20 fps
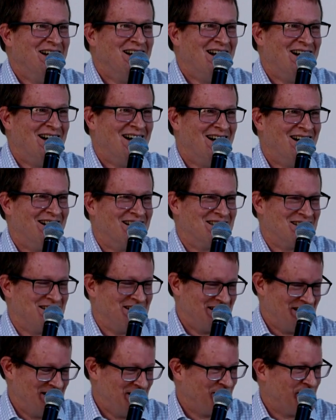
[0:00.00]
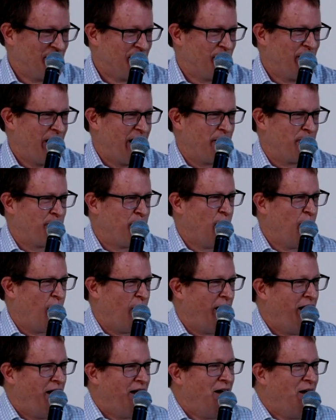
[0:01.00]
Uh, seeing Stephen at the back.
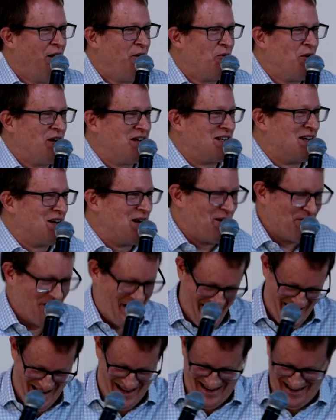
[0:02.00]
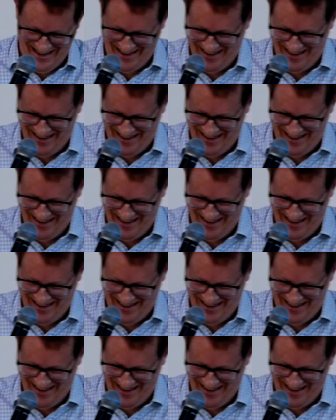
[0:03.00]
But we deliberately,